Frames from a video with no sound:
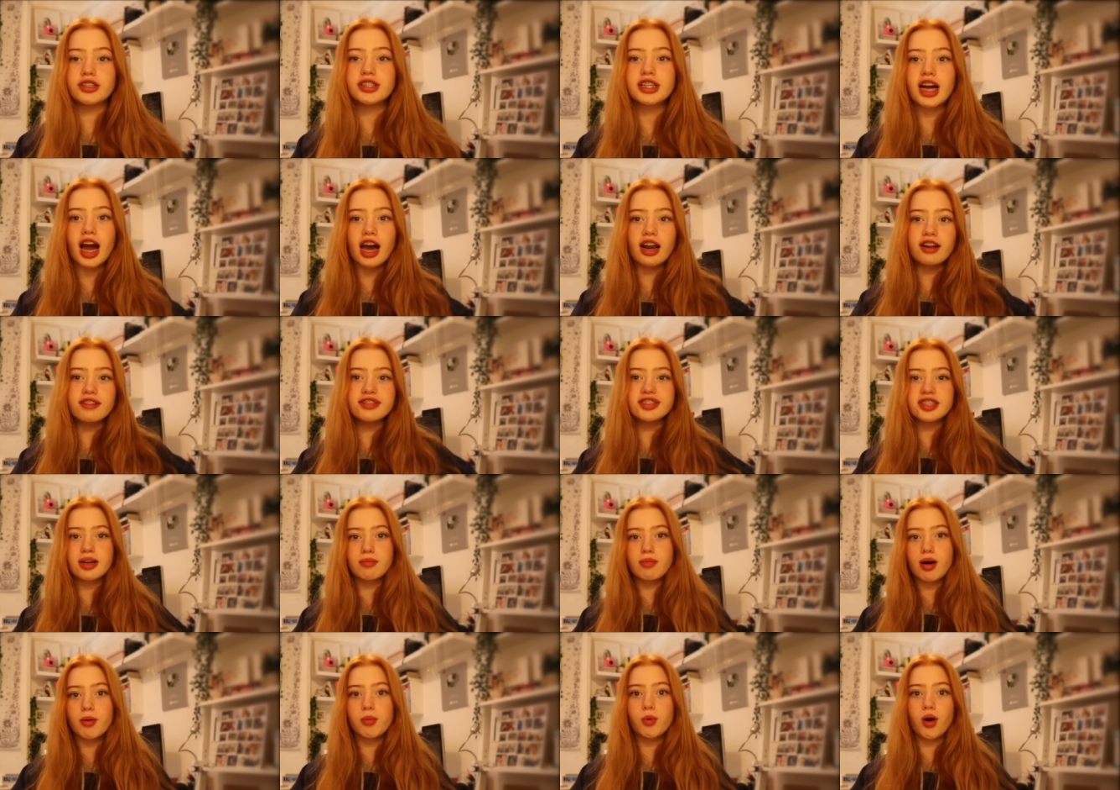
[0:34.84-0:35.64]
to kind of
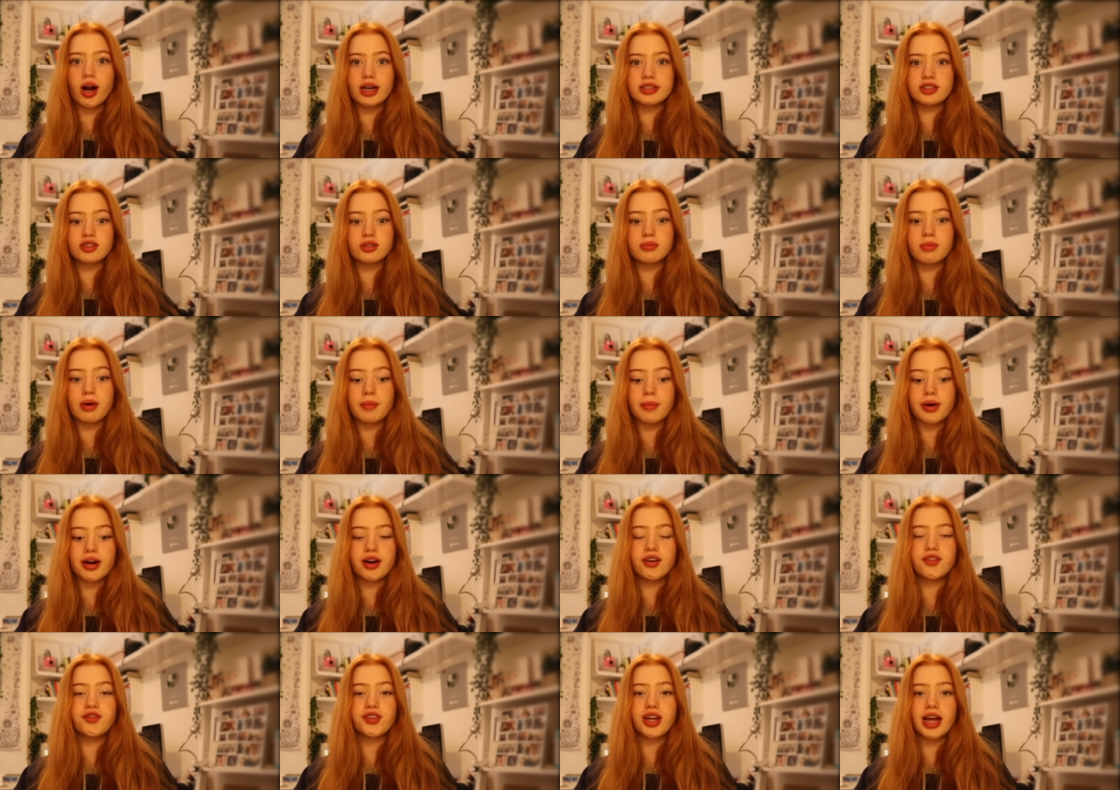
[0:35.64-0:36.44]
sum up what I did on my
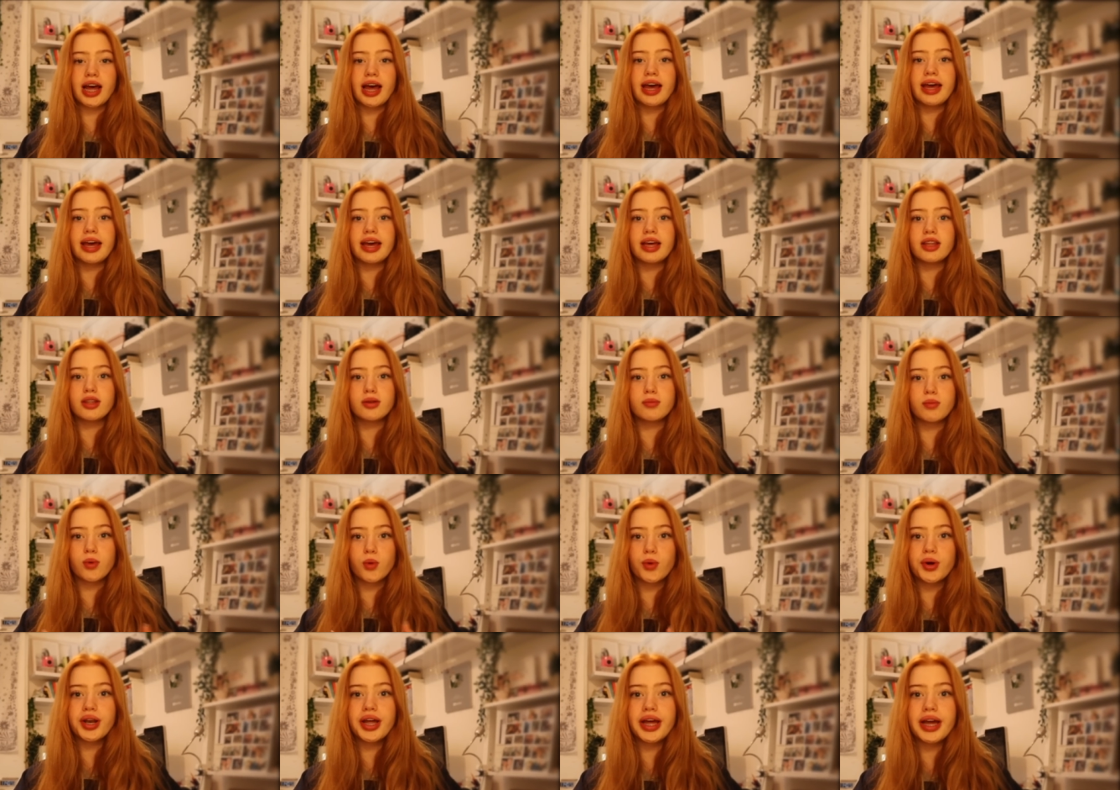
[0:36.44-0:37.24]
birthday, in the
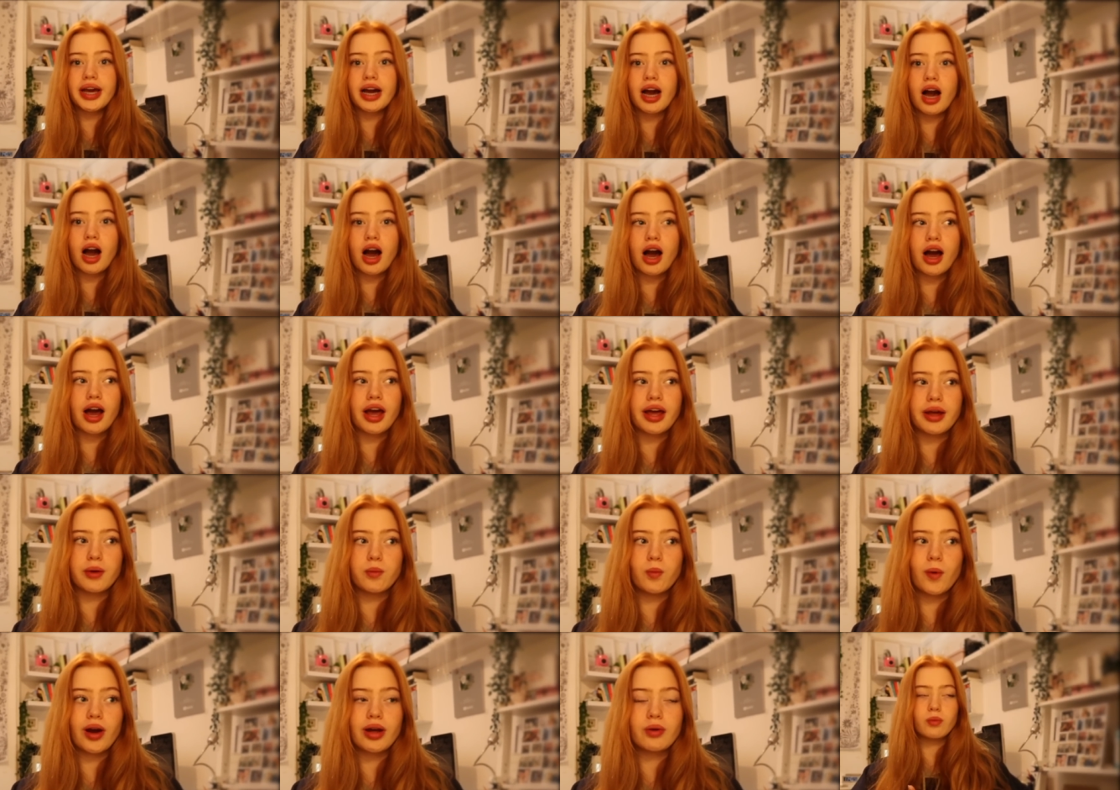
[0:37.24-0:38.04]
morning I
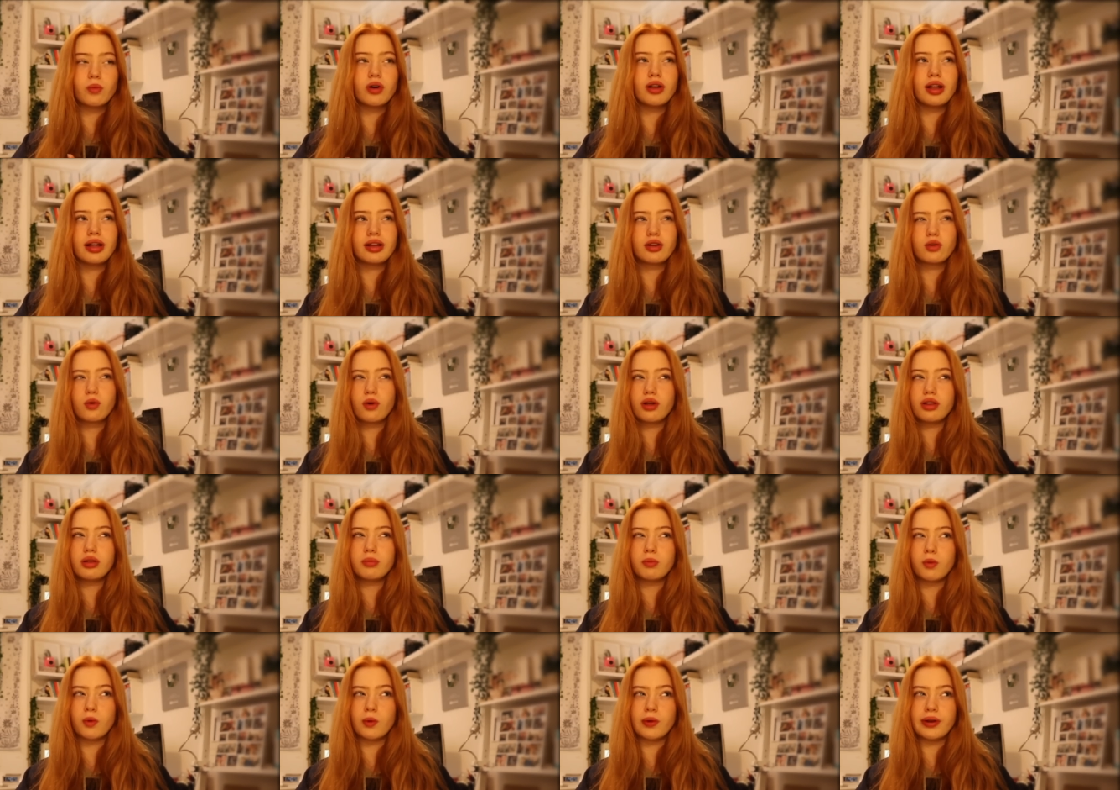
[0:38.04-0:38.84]
went, well like not in
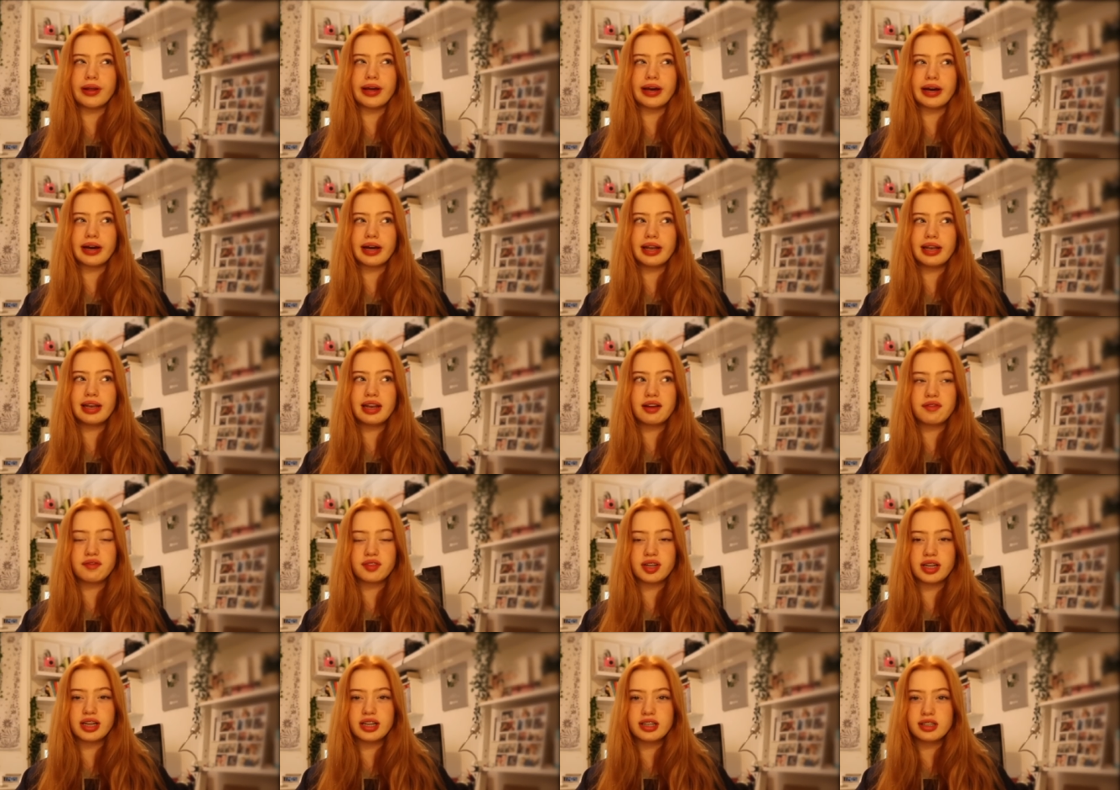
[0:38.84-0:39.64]
the morning,
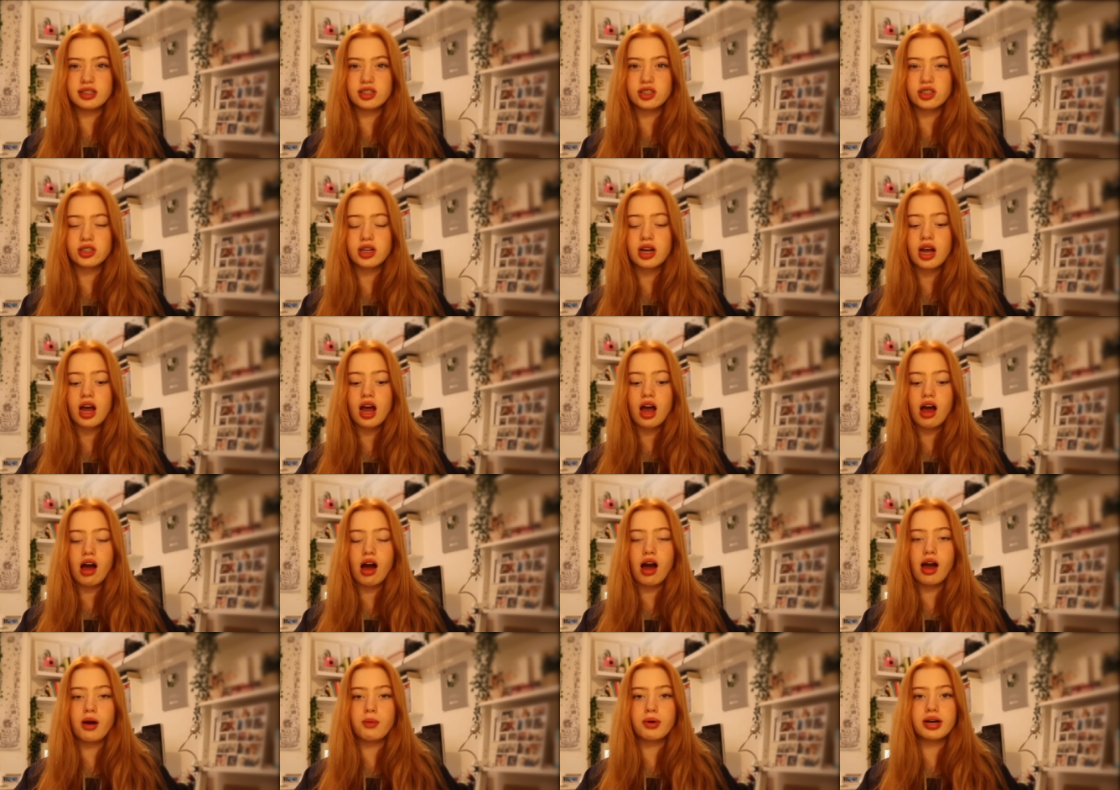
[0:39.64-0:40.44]
eleven-ish,
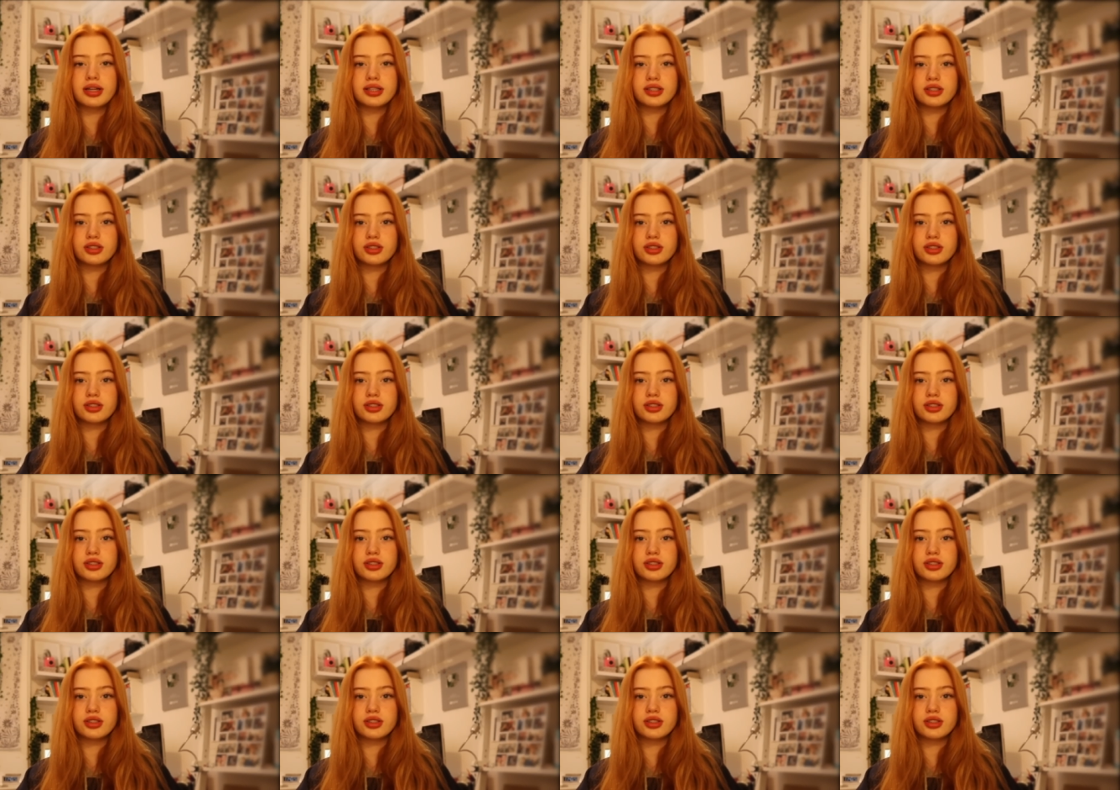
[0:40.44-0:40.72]
I went